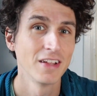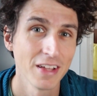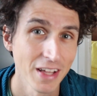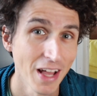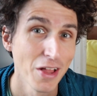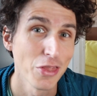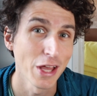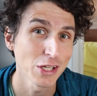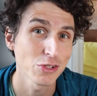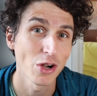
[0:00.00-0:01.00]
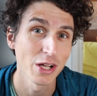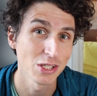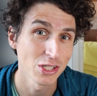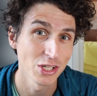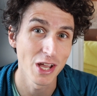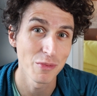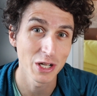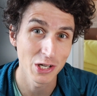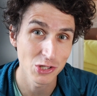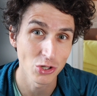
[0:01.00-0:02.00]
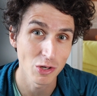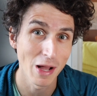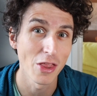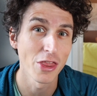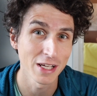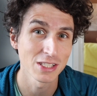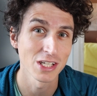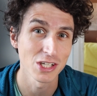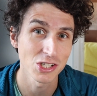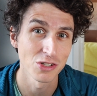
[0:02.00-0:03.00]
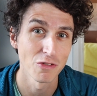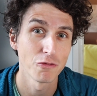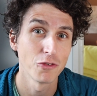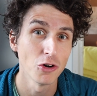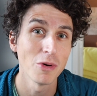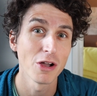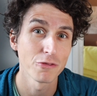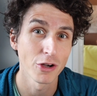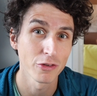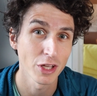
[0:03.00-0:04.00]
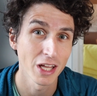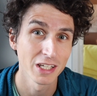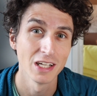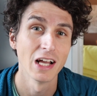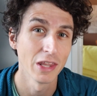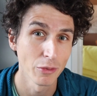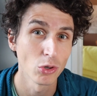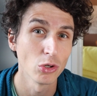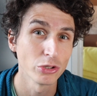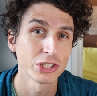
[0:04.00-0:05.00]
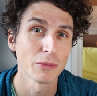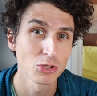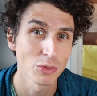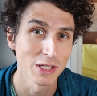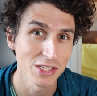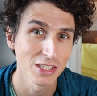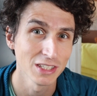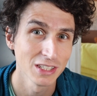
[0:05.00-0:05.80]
Yeah, that's right. Today we're going to talk about that session, 4x5k, and they were all sub 20.